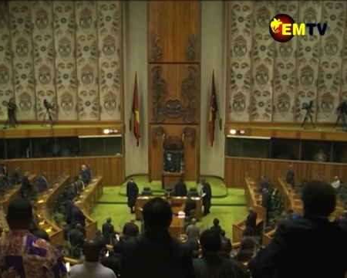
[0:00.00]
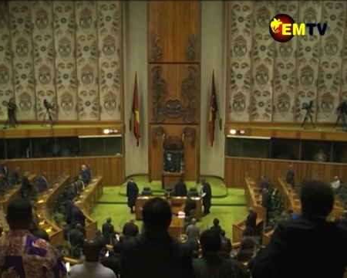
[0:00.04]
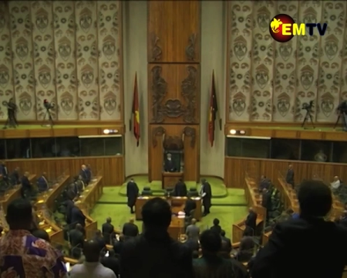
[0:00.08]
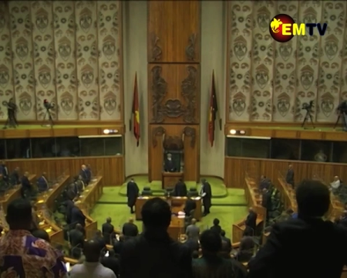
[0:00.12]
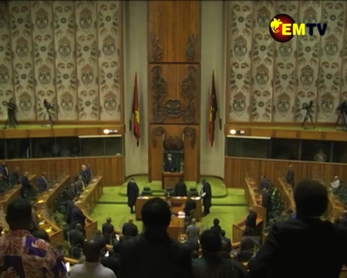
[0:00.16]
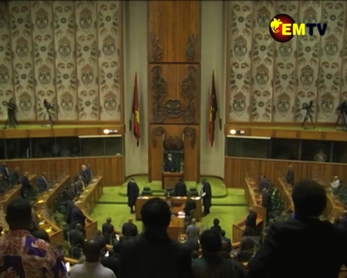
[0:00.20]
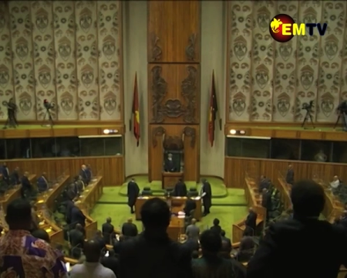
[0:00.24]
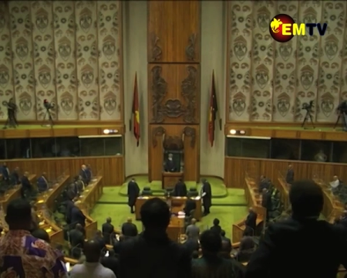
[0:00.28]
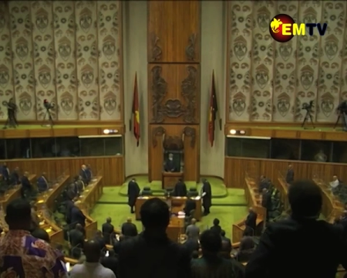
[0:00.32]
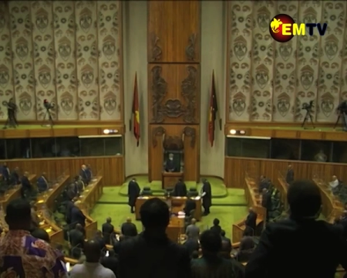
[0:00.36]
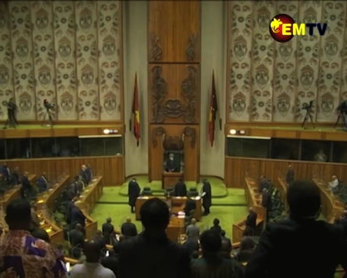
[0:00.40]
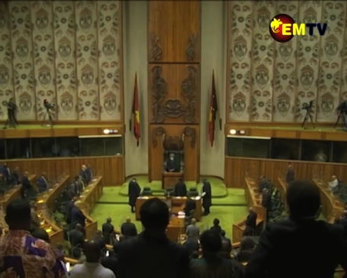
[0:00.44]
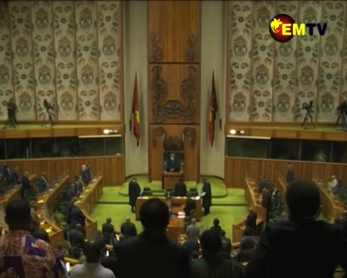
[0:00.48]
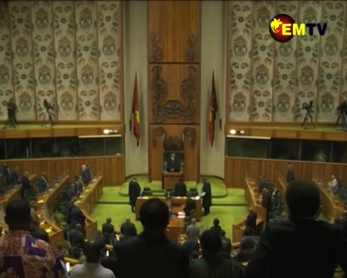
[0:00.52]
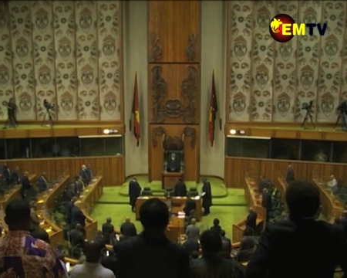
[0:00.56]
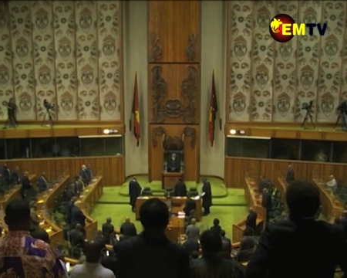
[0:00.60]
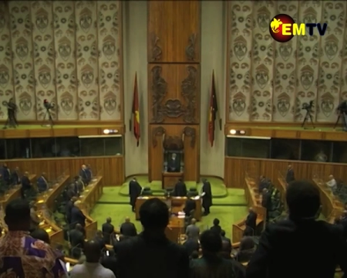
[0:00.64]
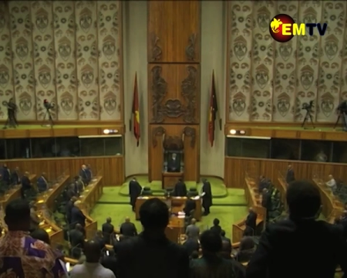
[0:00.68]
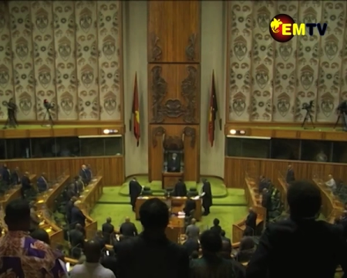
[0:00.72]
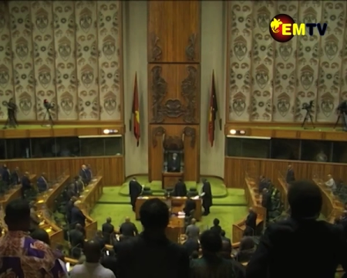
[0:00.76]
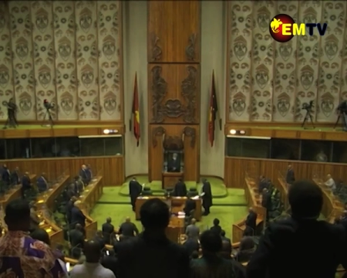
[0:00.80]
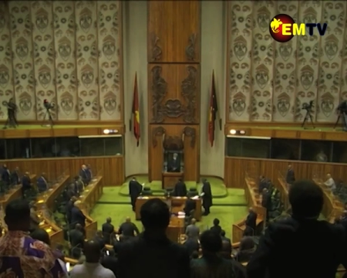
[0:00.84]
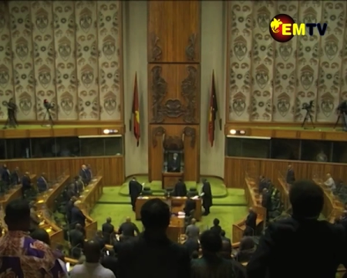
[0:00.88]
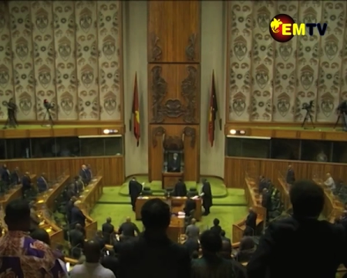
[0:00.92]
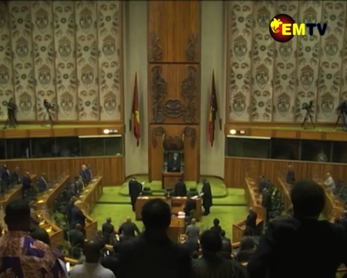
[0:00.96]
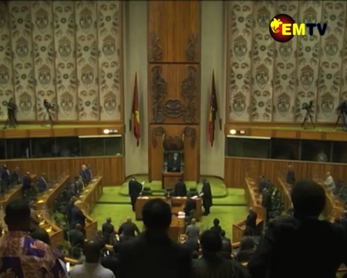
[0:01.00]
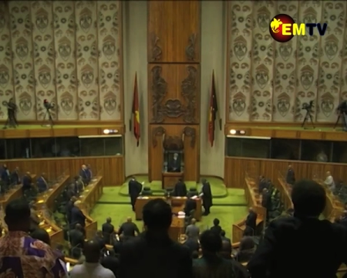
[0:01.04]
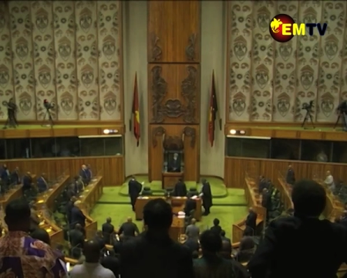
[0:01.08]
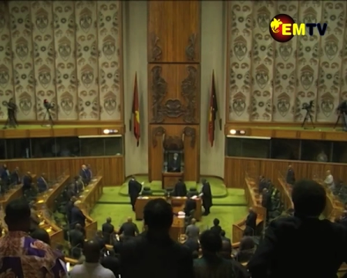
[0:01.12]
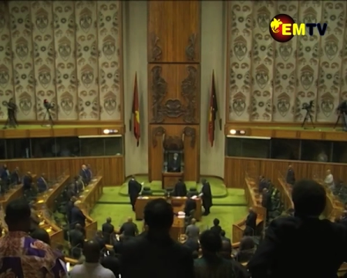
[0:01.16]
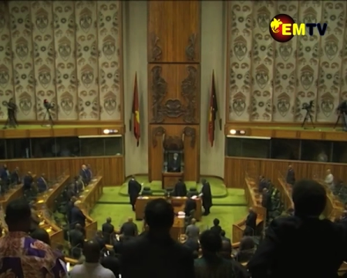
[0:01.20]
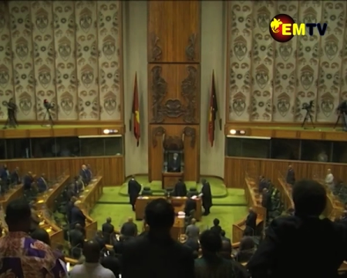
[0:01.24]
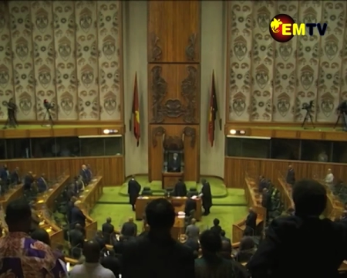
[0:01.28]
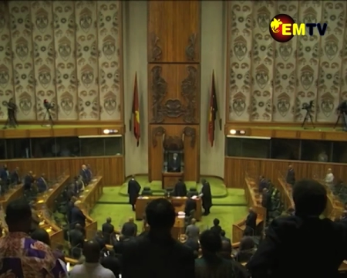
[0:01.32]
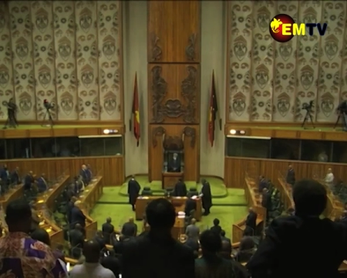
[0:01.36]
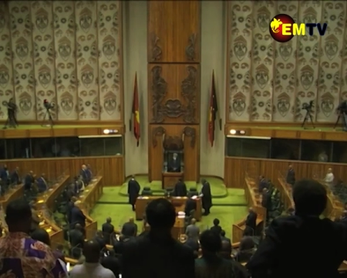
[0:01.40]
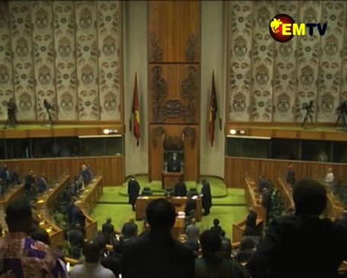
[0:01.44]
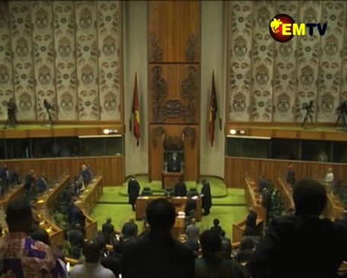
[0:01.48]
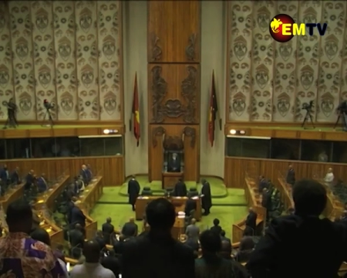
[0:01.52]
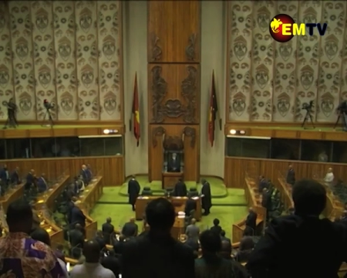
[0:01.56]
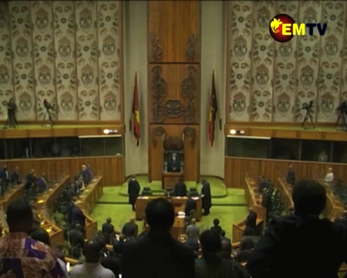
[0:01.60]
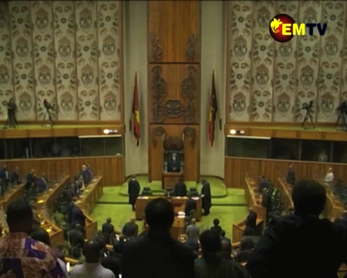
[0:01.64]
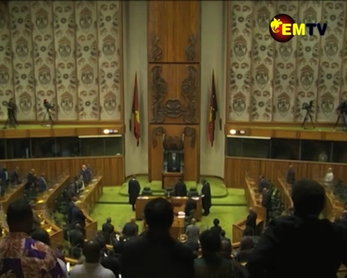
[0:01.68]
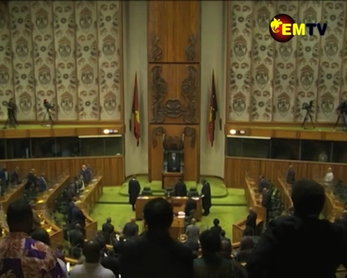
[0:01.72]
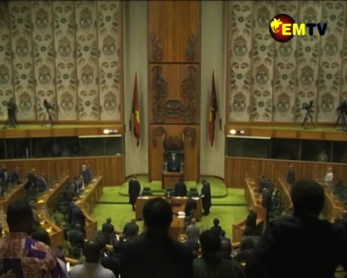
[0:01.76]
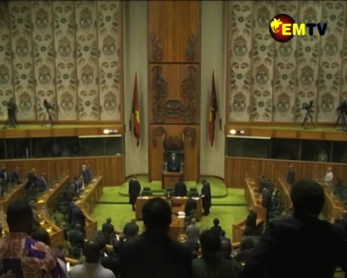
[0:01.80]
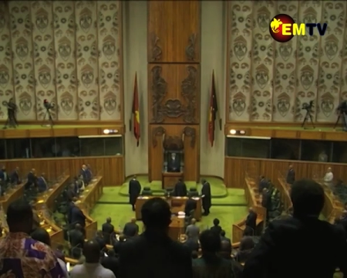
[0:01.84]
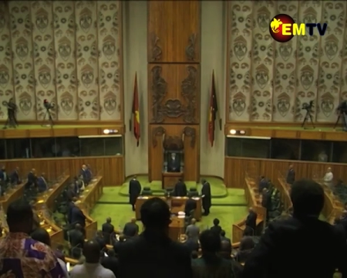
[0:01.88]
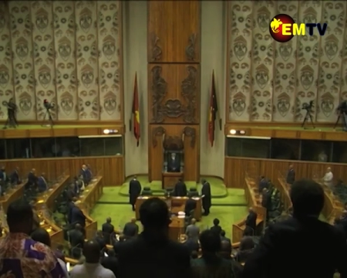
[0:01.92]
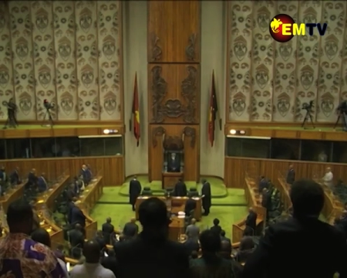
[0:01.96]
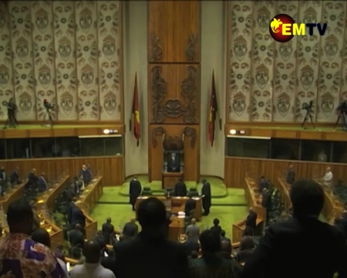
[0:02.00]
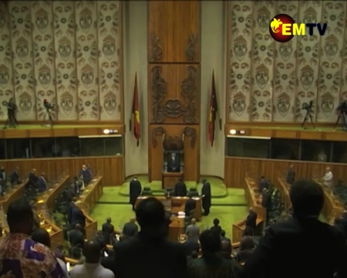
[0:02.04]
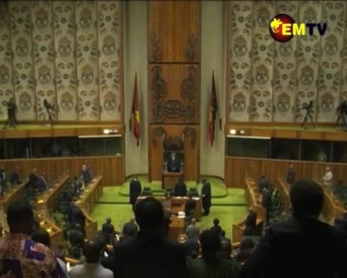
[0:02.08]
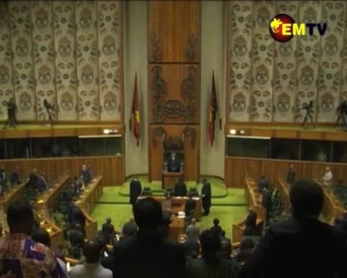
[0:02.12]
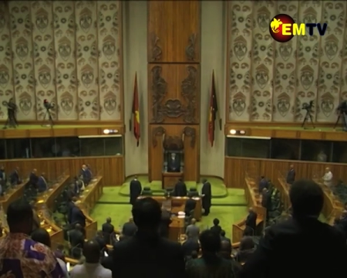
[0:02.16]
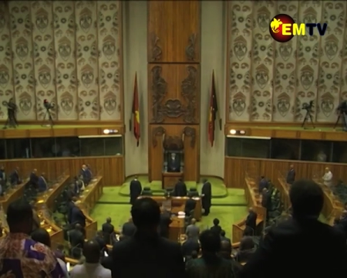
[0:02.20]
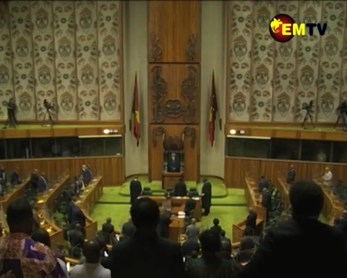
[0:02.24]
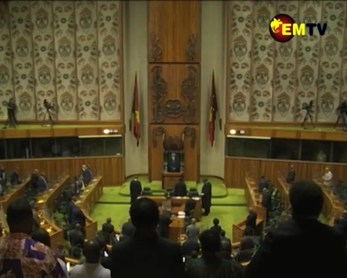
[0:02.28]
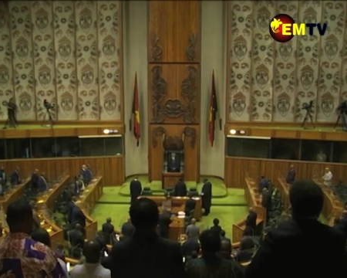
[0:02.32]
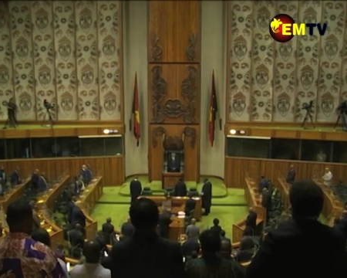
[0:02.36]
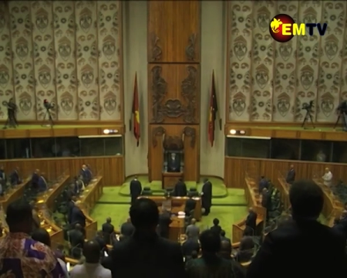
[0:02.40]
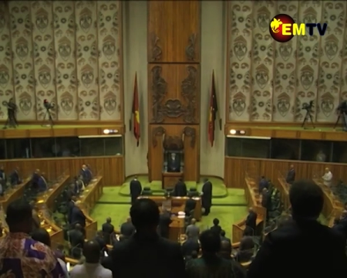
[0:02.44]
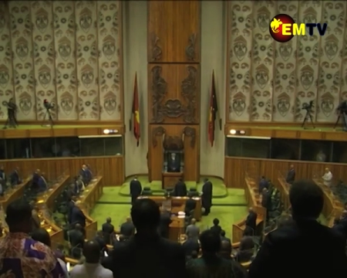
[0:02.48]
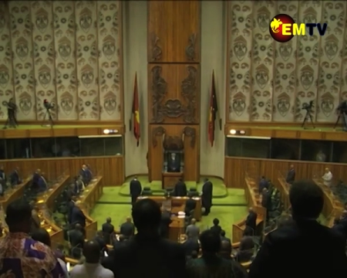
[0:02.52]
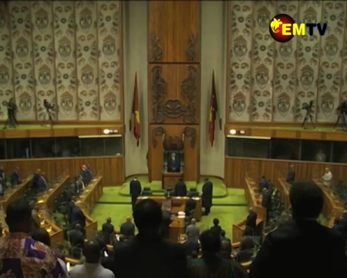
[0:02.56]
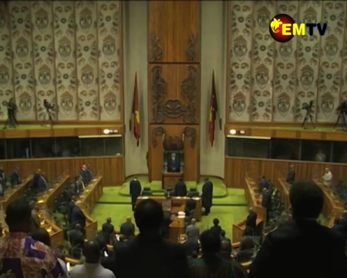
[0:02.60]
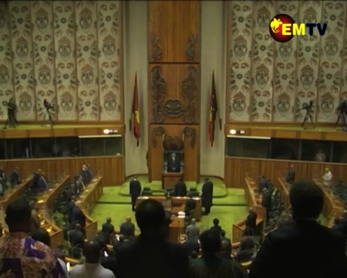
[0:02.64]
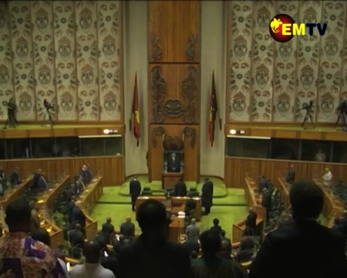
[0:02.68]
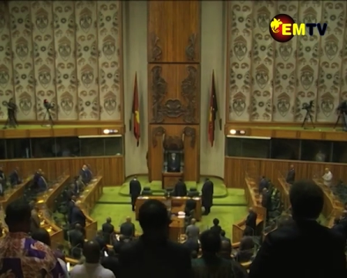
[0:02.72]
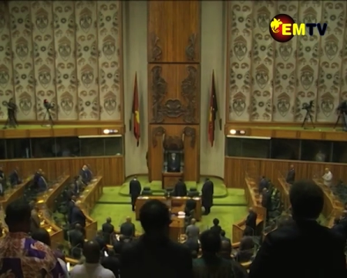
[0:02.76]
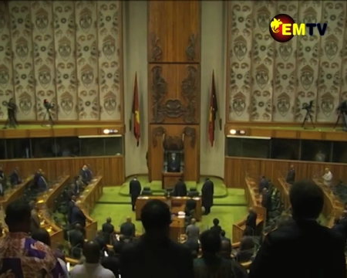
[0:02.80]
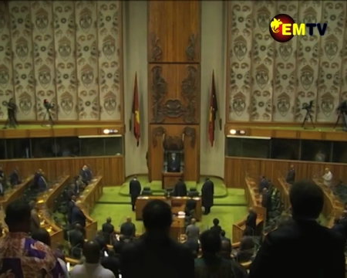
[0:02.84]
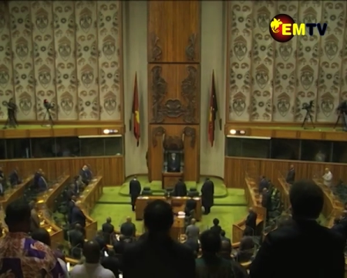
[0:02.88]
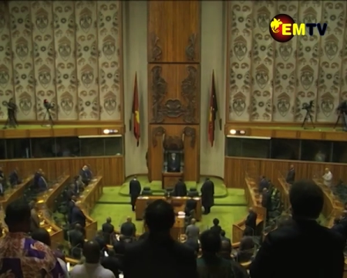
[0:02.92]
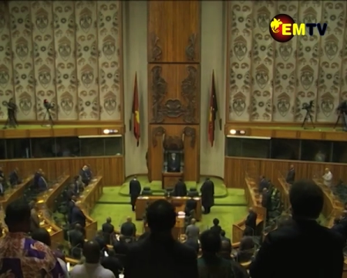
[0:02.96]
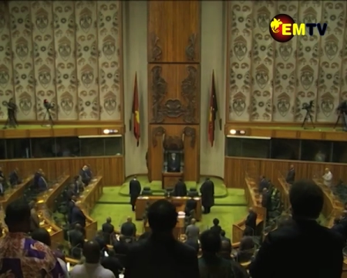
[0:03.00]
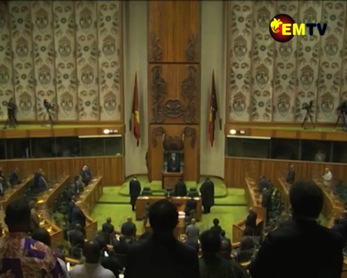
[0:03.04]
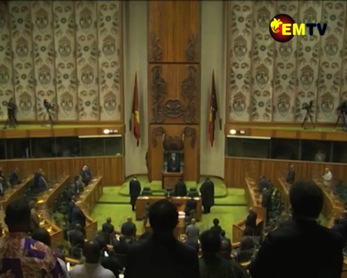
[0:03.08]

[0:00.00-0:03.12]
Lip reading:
No face is visible, so there are no lips to read.